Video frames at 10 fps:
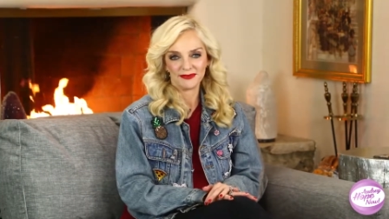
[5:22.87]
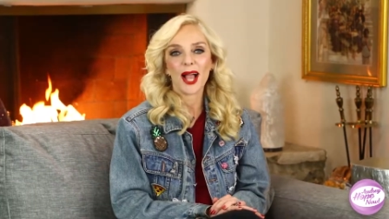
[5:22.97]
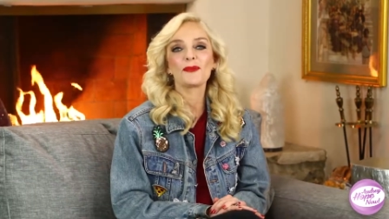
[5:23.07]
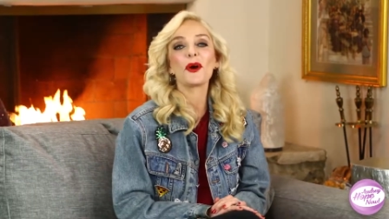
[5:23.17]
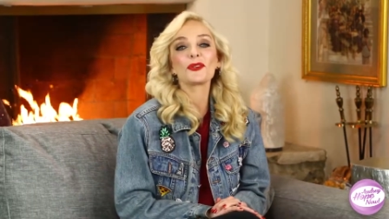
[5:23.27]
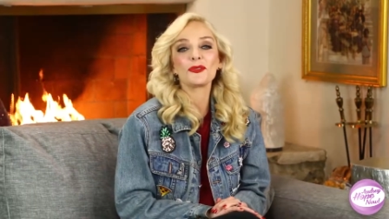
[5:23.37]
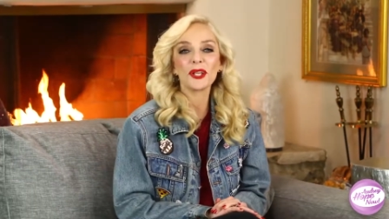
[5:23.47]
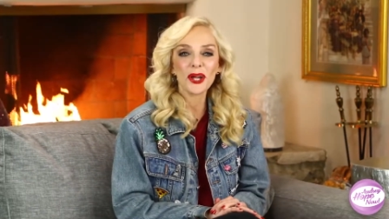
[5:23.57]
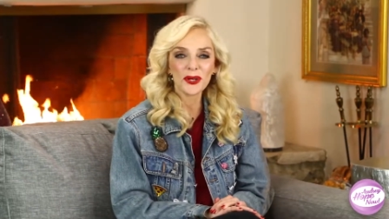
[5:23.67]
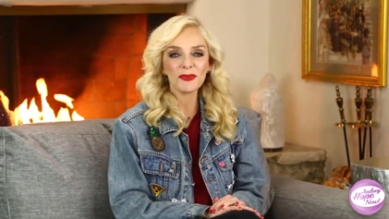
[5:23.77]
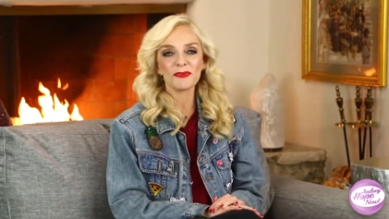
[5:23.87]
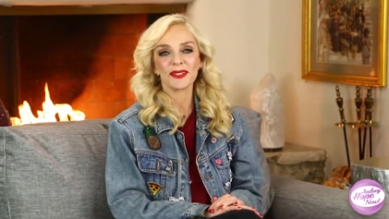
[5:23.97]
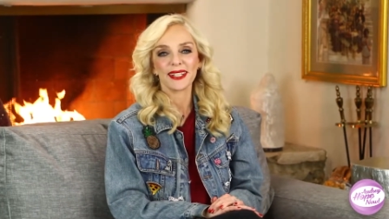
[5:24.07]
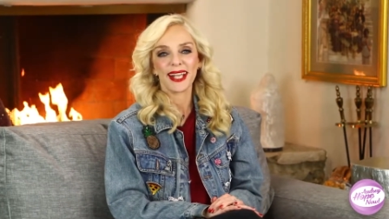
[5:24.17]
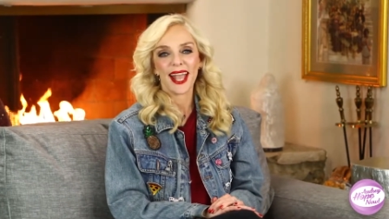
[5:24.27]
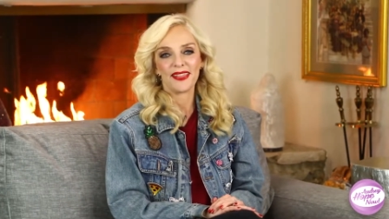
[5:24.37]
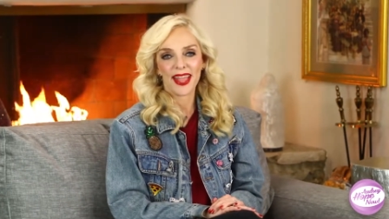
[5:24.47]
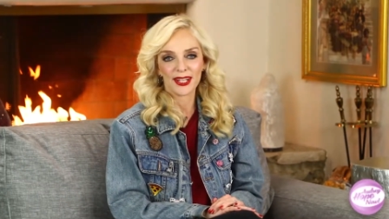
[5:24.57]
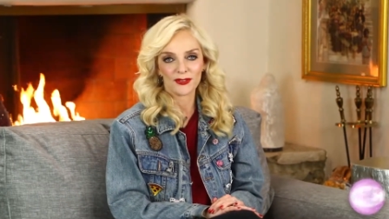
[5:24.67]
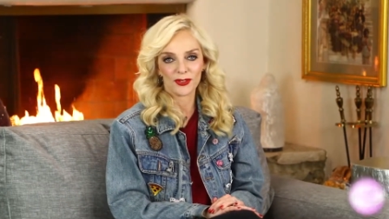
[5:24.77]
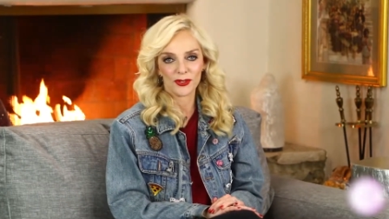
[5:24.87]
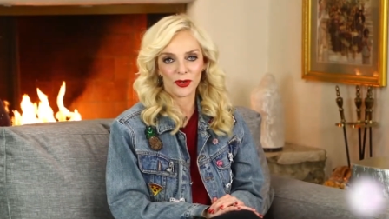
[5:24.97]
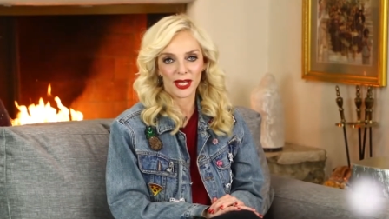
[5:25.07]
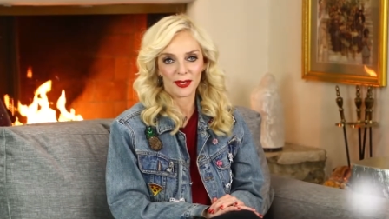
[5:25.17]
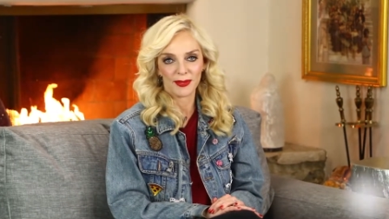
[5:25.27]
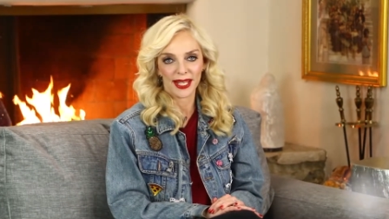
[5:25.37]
I'm Audrey Hope, and thanks for joining